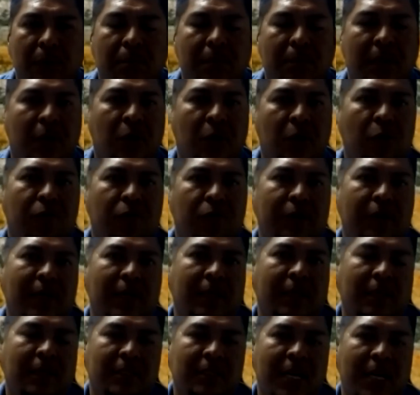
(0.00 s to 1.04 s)
my girlfriend
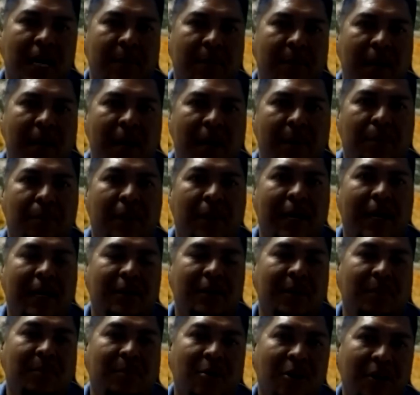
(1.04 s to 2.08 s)
at the time had
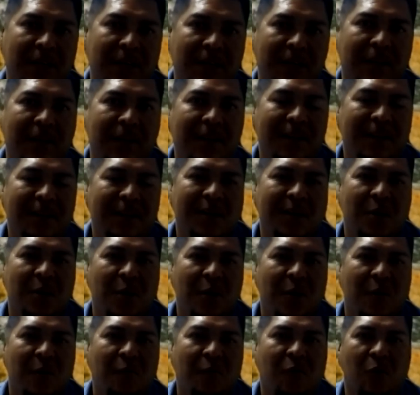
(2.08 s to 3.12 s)
planned a party
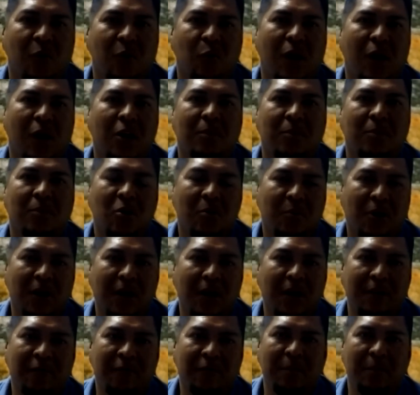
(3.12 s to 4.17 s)
for a welcome home
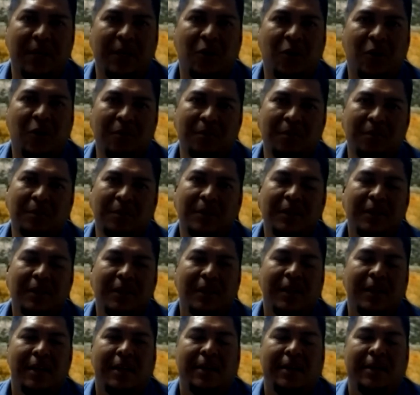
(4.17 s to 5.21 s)
party for being home.
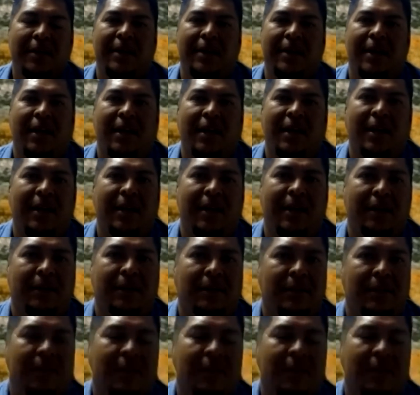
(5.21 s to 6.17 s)
And,